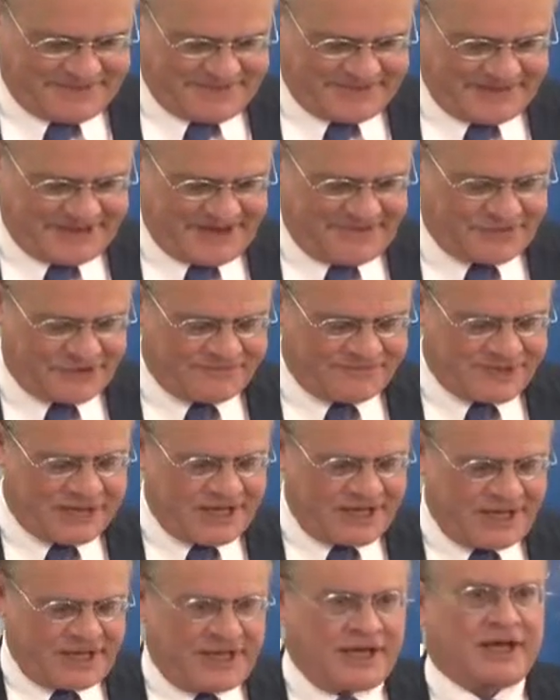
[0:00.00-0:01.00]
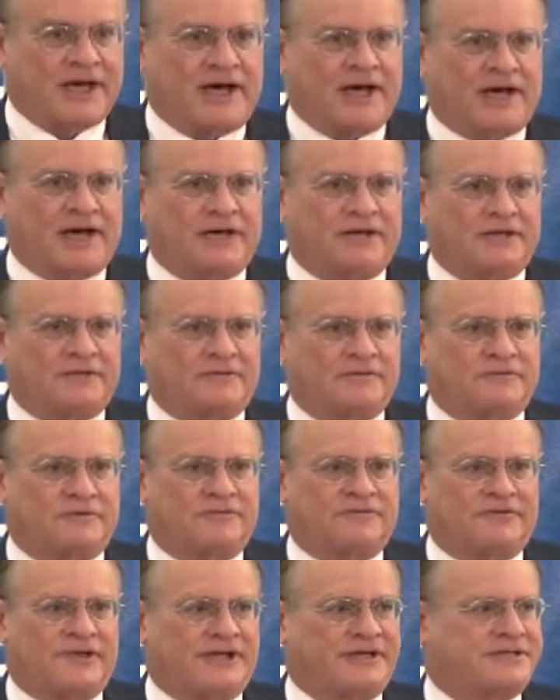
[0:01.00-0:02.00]
the governor,
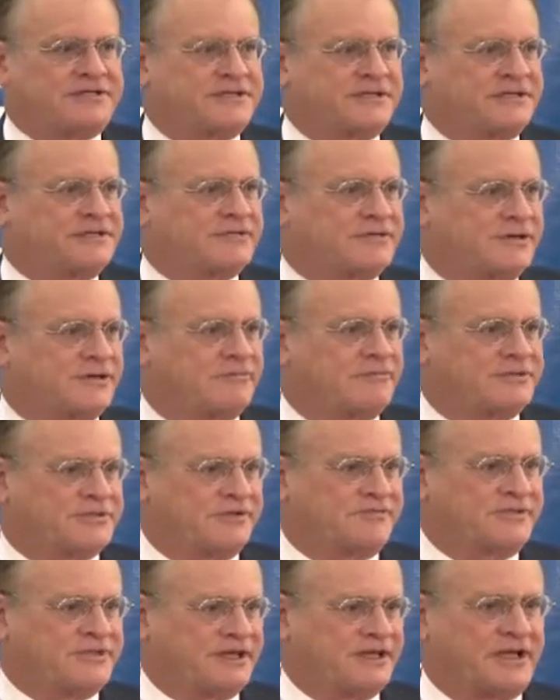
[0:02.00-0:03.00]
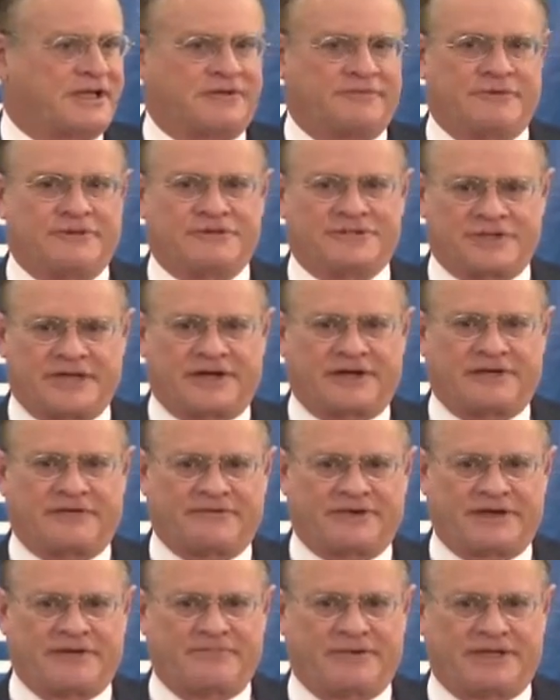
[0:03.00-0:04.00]
will face in terms of dealing with Saudi
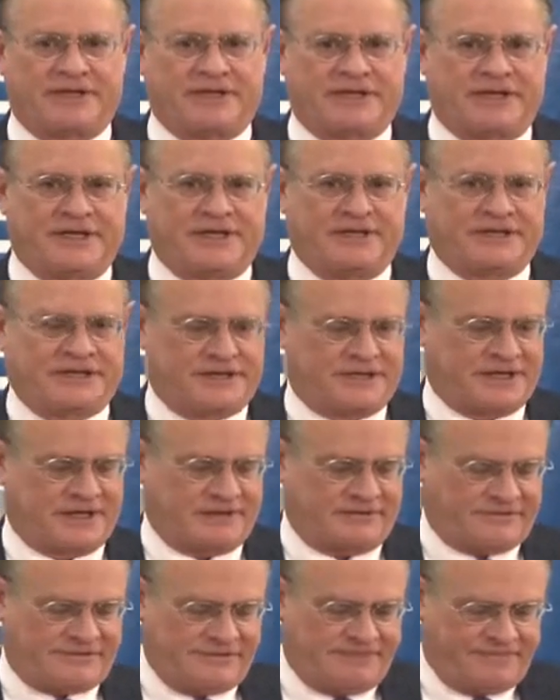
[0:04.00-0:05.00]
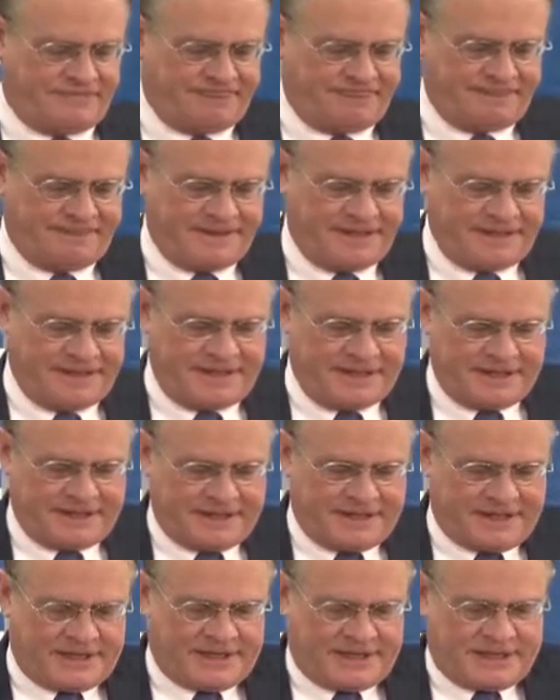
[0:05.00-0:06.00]
Arabia and the Gulf.
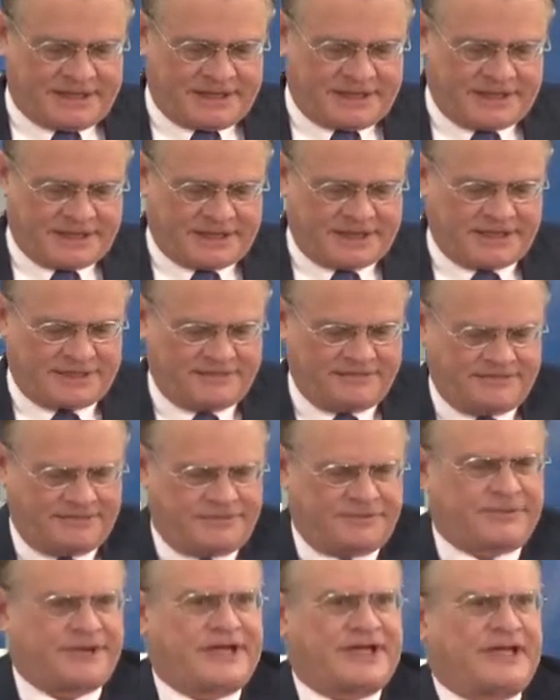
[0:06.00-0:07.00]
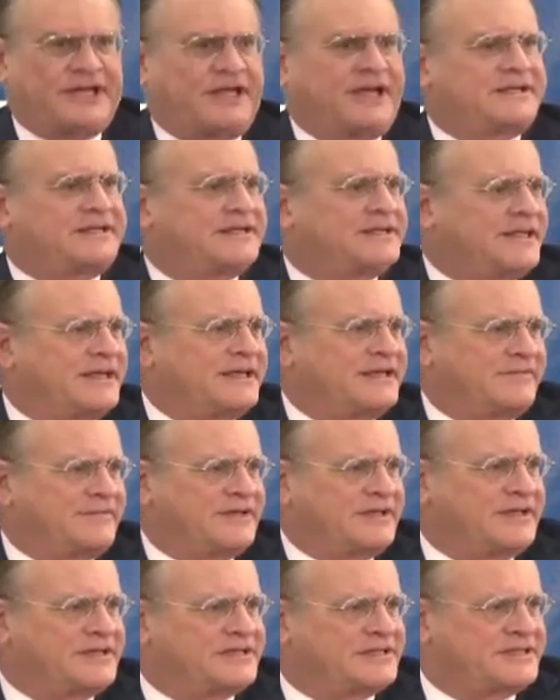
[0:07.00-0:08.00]
The way I like to think of
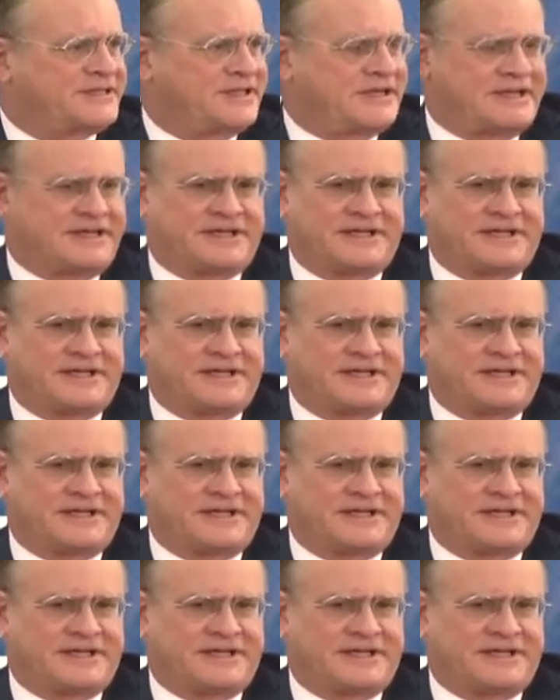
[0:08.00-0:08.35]
it is,